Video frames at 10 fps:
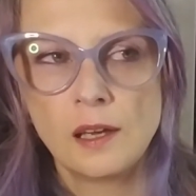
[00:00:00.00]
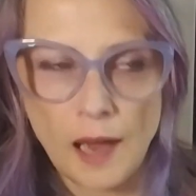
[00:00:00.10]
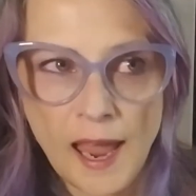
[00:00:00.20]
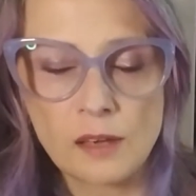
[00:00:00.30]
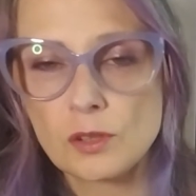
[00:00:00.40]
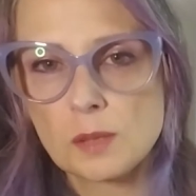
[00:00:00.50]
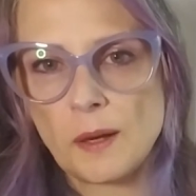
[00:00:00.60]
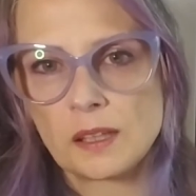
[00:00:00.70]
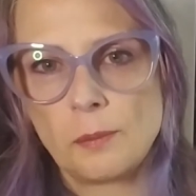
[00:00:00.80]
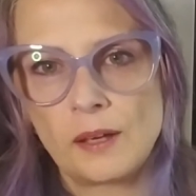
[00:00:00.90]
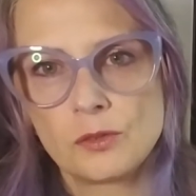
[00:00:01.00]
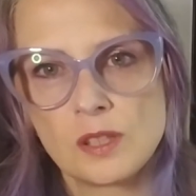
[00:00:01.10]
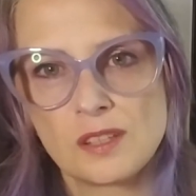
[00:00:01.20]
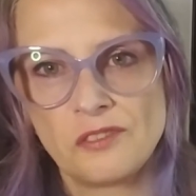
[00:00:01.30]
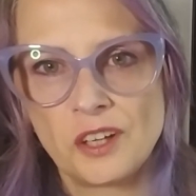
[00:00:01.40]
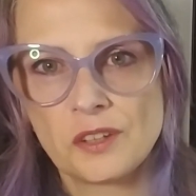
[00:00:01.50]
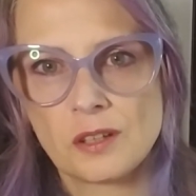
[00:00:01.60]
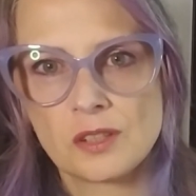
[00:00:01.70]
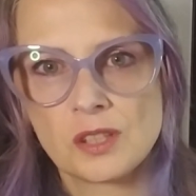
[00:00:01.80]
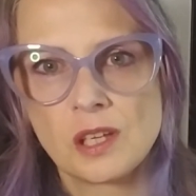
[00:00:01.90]
and respect the boundaries of
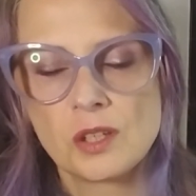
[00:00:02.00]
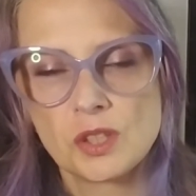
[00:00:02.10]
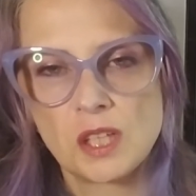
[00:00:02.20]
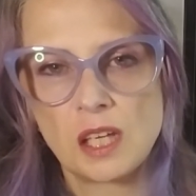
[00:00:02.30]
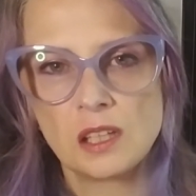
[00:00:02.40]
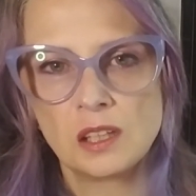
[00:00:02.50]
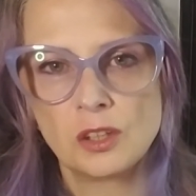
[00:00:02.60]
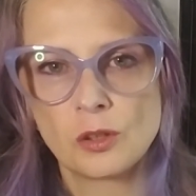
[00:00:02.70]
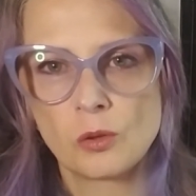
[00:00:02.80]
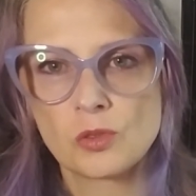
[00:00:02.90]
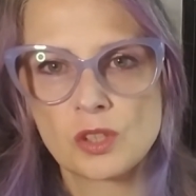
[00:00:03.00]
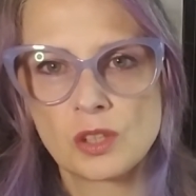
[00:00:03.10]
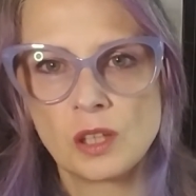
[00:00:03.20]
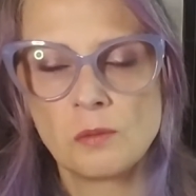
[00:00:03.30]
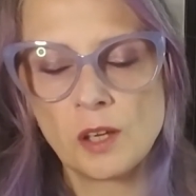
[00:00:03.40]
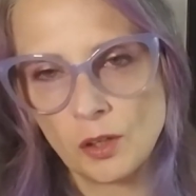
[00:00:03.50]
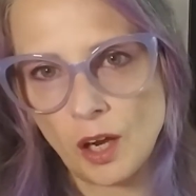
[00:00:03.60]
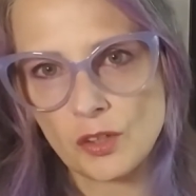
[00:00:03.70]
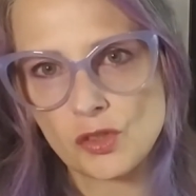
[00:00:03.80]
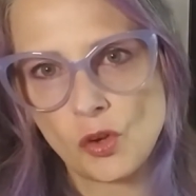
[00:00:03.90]
others. Staying in your own skin could
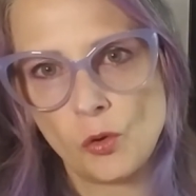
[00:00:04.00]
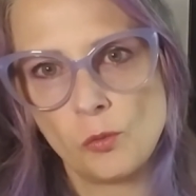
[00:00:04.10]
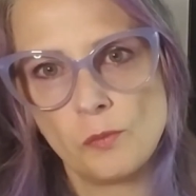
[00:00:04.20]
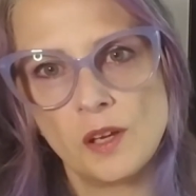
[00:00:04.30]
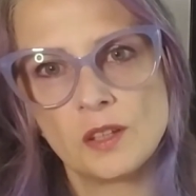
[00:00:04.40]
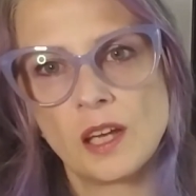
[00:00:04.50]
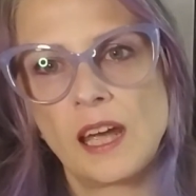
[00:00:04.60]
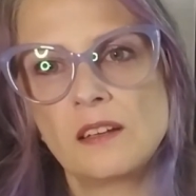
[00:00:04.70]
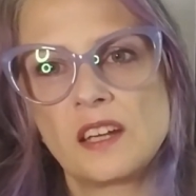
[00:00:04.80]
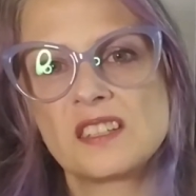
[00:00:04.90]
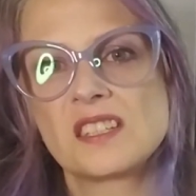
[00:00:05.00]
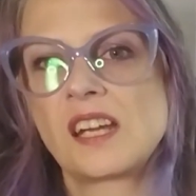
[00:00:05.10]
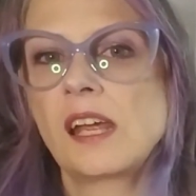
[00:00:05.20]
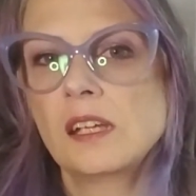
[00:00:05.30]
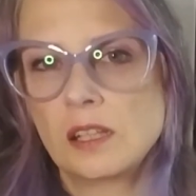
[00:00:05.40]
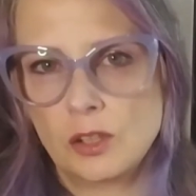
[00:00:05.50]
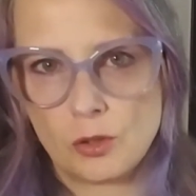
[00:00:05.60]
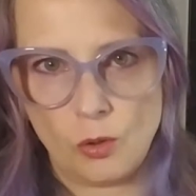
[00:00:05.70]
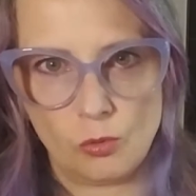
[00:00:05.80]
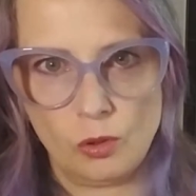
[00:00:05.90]
also indicate like staying in
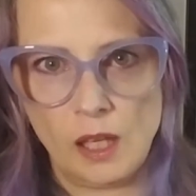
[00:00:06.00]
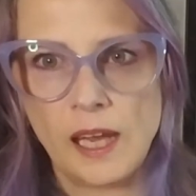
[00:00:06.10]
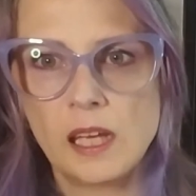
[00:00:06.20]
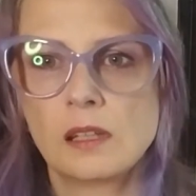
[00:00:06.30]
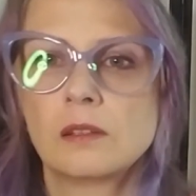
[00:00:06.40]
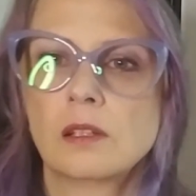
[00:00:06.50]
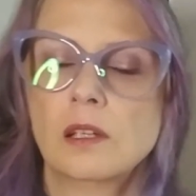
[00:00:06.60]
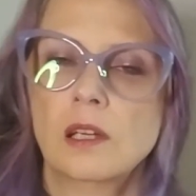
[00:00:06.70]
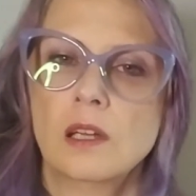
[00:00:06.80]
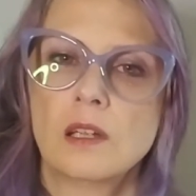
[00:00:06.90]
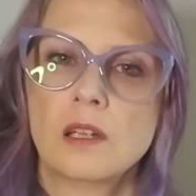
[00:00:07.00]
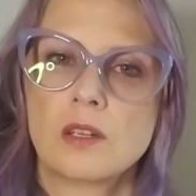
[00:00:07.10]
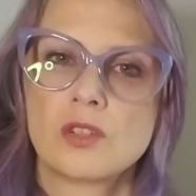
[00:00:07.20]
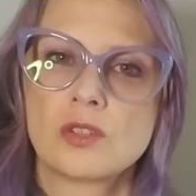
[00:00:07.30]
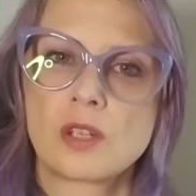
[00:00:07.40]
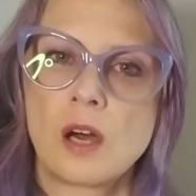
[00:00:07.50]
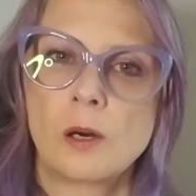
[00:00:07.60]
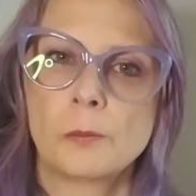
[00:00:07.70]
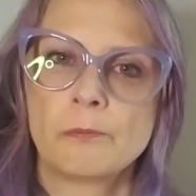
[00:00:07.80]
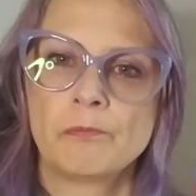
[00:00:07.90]
your own lane.
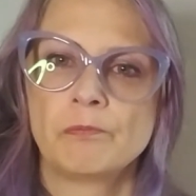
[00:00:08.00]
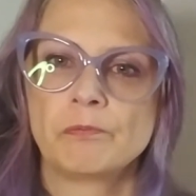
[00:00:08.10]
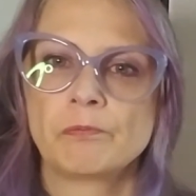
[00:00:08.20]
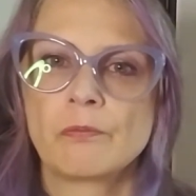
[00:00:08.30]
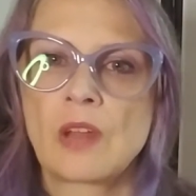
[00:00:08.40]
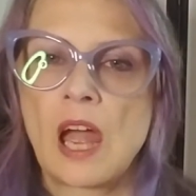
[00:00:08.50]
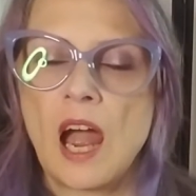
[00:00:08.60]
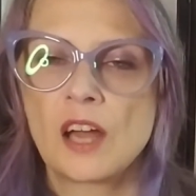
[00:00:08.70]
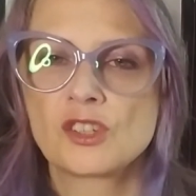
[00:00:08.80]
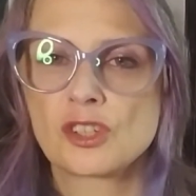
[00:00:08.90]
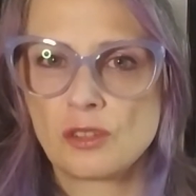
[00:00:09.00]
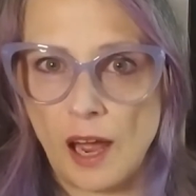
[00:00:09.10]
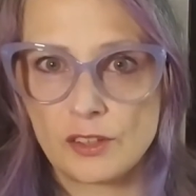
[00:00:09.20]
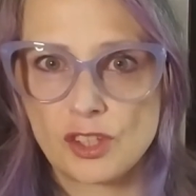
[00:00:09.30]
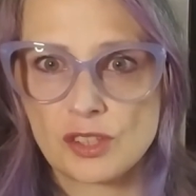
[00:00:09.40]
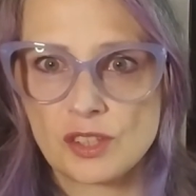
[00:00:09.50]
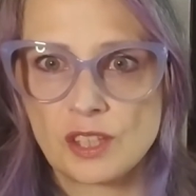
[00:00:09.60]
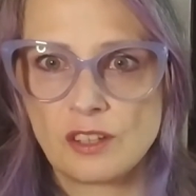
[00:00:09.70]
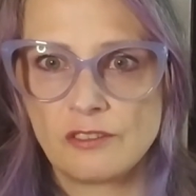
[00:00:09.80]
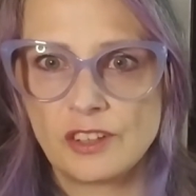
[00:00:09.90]
So I just
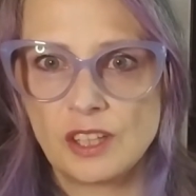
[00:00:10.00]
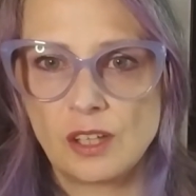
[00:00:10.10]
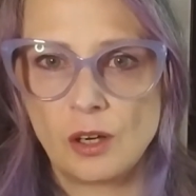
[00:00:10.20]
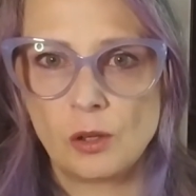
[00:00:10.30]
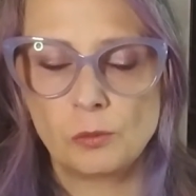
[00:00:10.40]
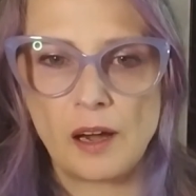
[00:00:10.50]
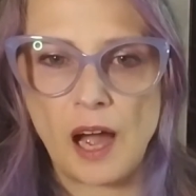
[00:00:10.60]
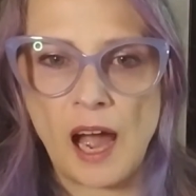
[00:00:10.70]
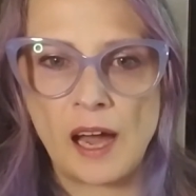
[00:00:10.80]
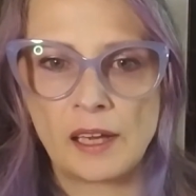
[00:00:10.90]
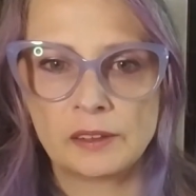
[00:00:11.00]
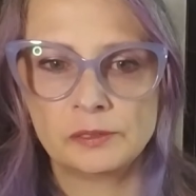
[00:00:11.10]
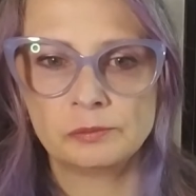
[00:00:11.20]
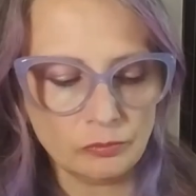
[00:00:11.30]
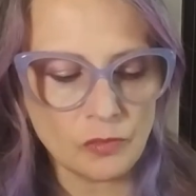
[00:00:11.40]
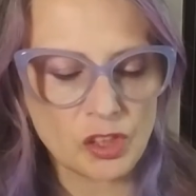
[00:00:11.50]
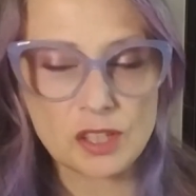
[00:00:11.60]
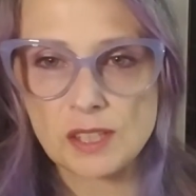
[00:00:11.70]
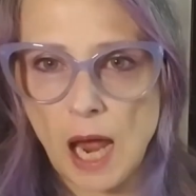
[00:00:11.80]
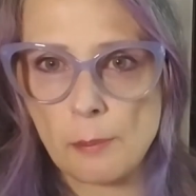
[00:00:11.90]
did a video on the
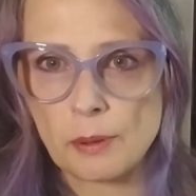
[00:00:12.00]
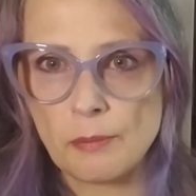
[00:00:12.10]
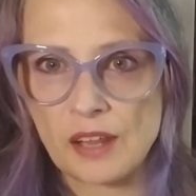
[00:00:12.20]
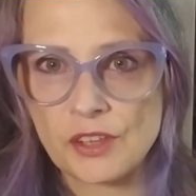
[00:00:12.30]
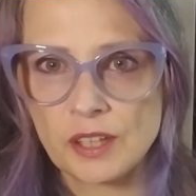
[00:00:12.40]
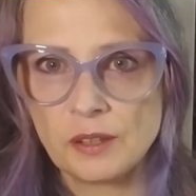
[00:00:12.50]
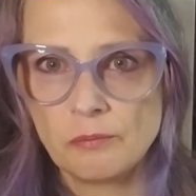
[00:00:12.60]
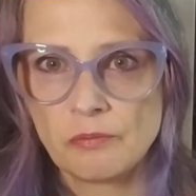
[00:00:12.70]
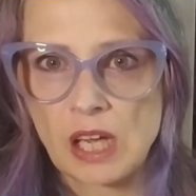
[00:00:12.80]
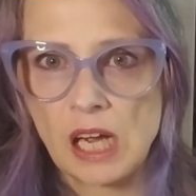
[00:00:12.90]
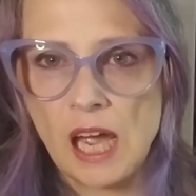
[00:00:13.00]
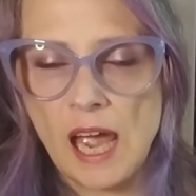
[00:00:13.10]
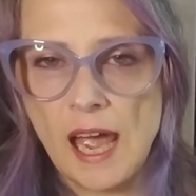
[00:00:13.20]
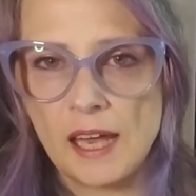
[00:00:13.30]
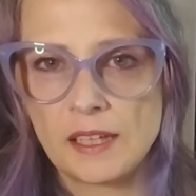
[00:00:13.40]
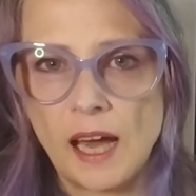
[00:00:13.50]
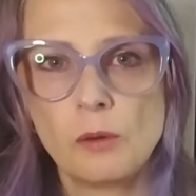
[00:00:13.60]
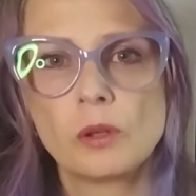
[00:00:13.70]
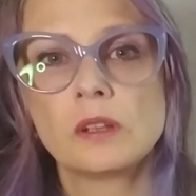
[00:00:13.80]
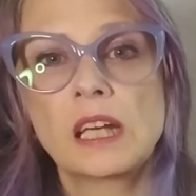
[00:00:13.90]
stop method, and I
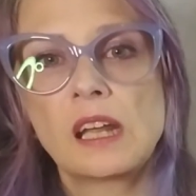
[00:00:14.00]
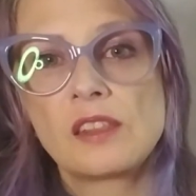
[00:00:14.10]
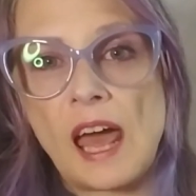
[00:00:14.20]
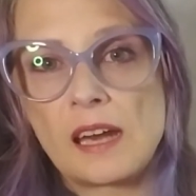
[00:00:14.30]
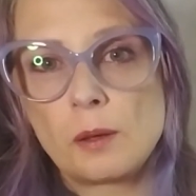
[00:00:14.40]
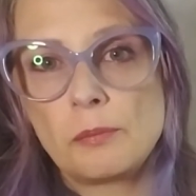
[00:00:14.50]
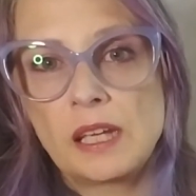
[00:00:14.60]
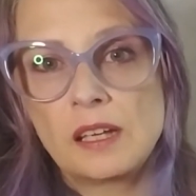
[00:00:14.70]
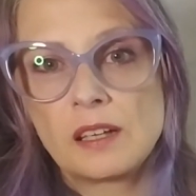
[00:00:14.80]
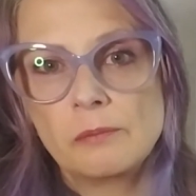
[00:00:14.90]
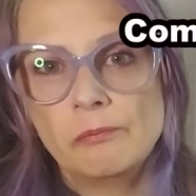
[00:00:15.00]
will link that up here,